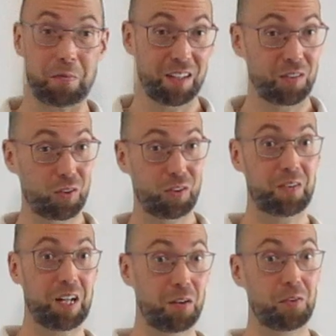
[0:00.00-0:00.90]
That's sort of
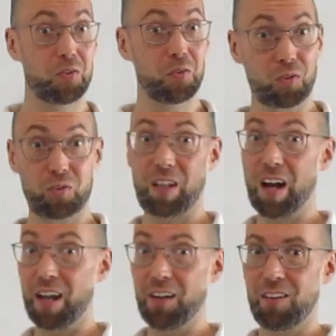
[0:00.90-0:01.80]
now the new
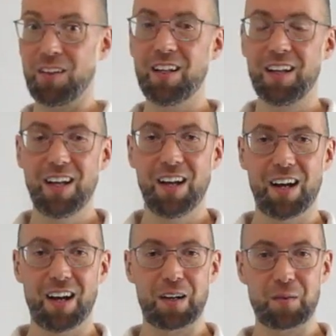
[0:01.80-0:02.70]
style
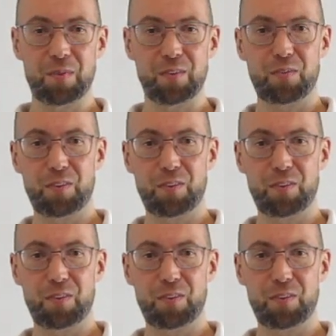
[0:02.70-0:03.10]
for